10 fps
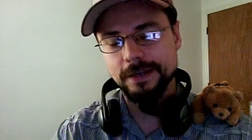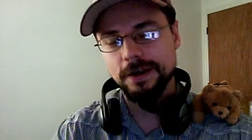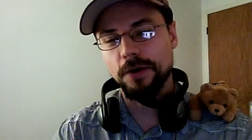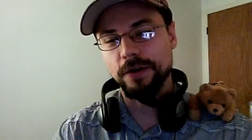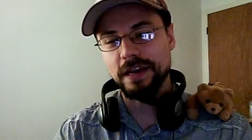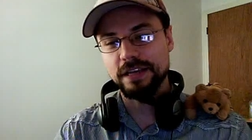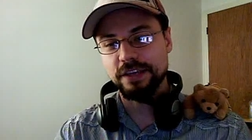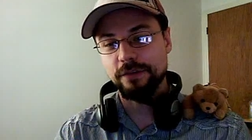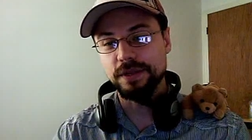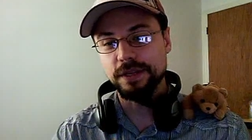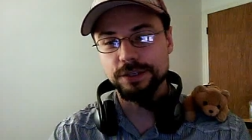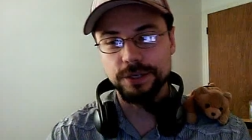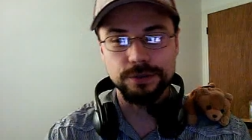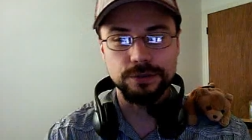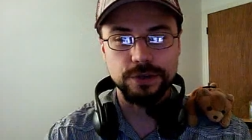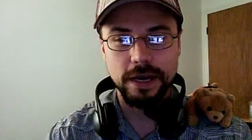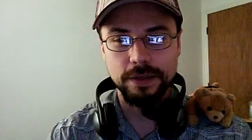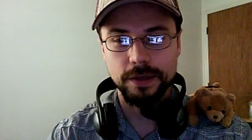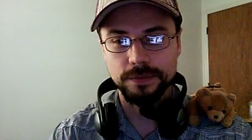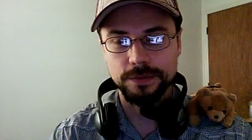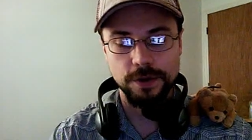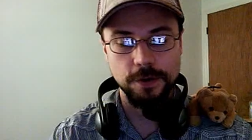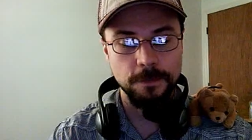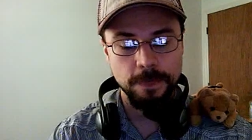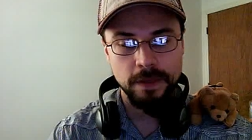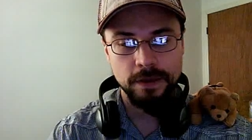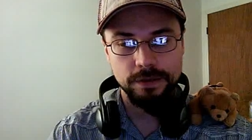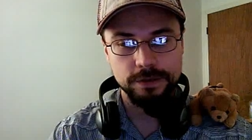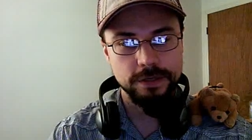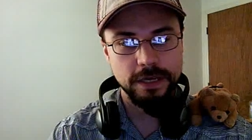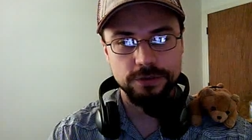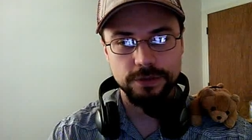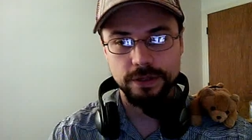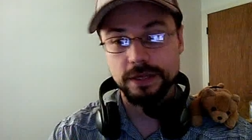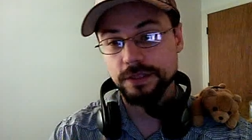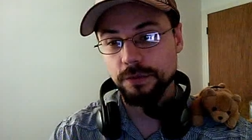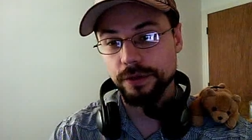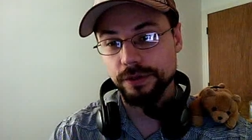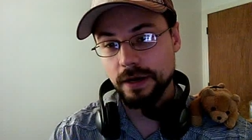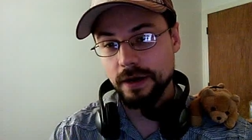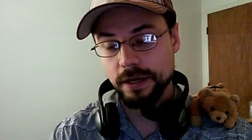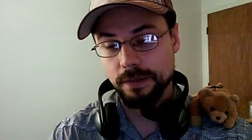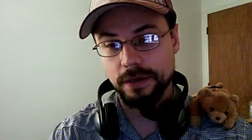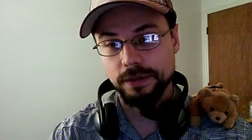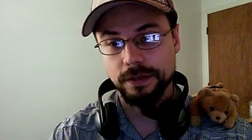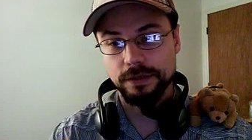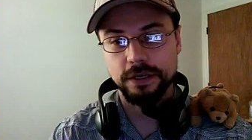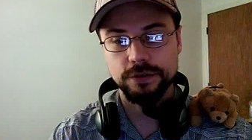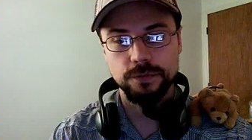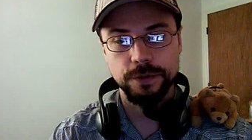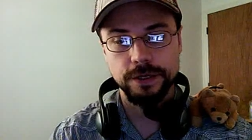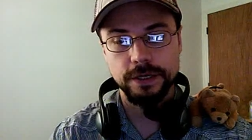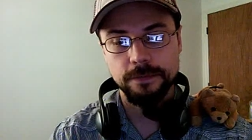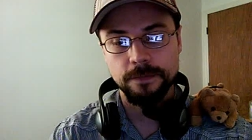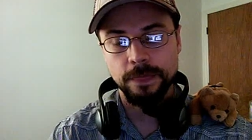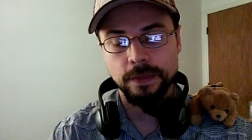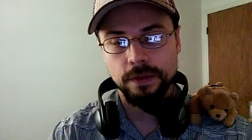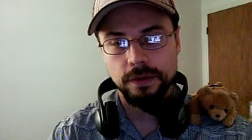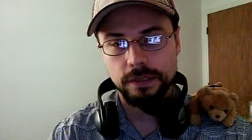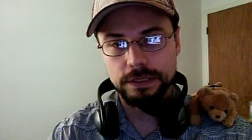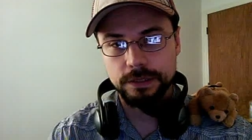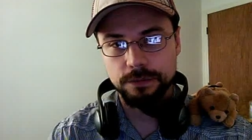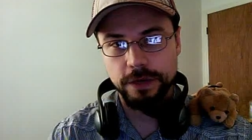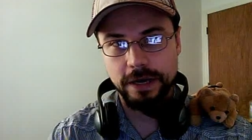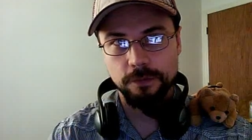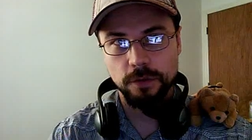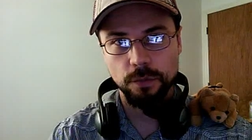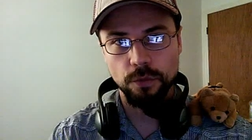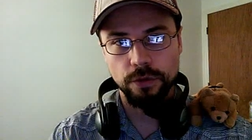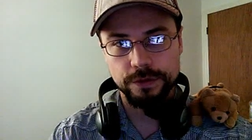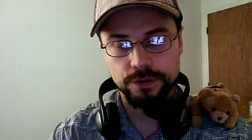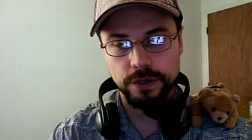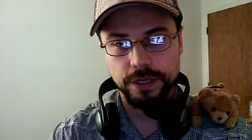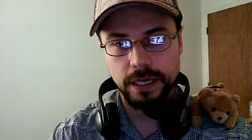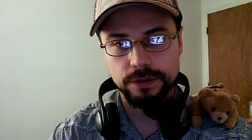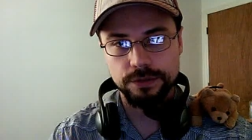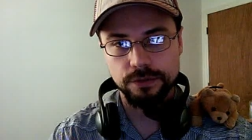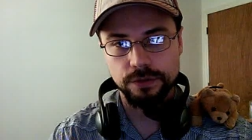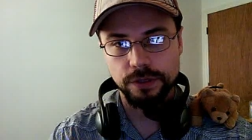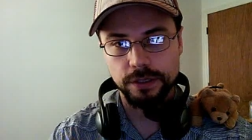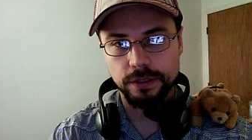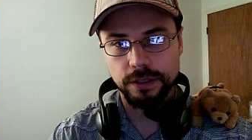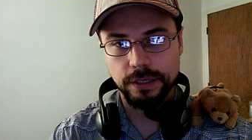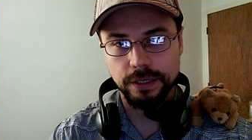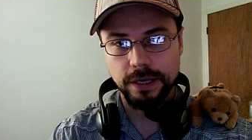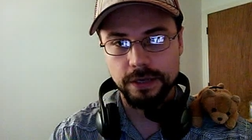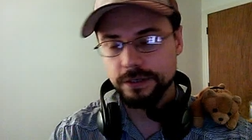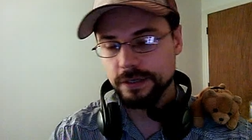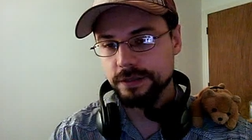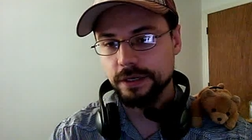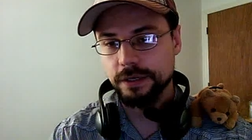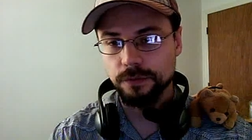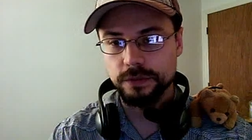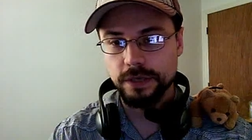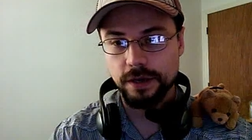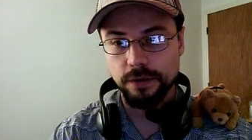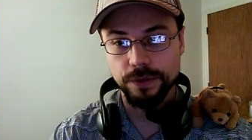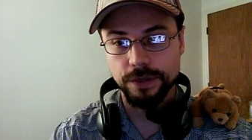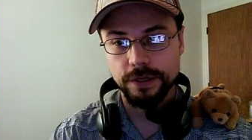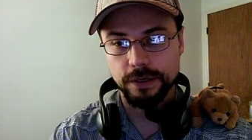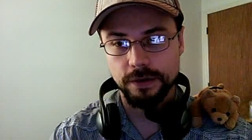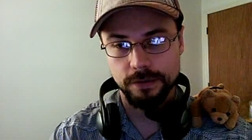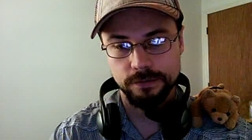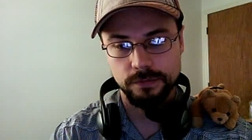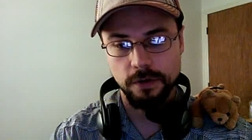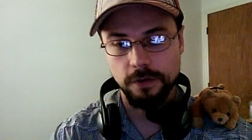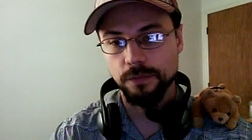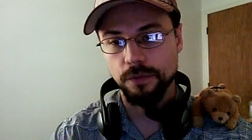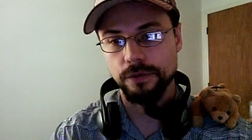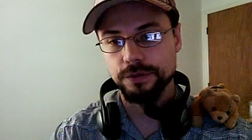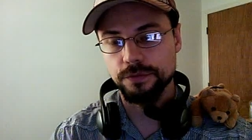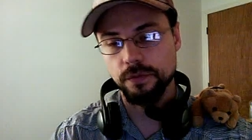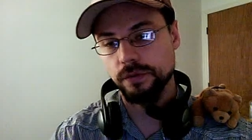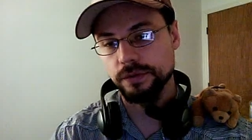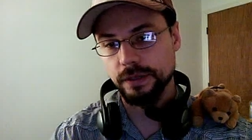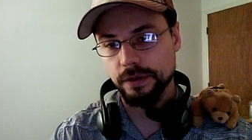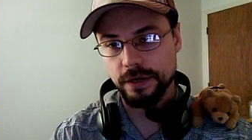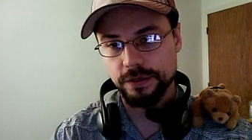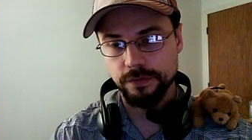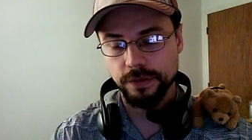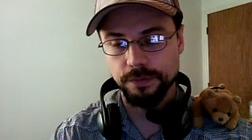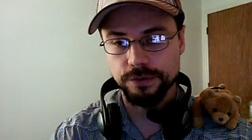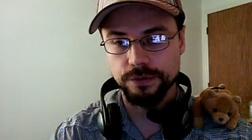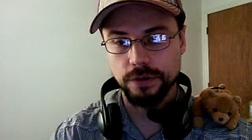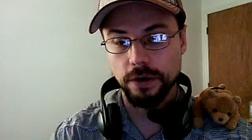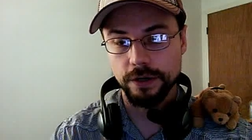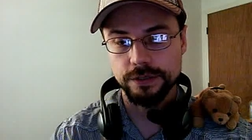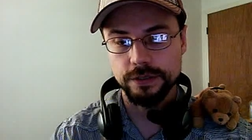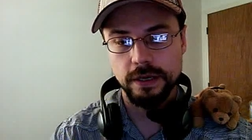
our guys have been itching to try them. So this is actually the next thing we're going to talk about about next week uh, we have one war that's running out soon, and again, as I said, we'll take a week um, of wars. We won't aggressively pursue targets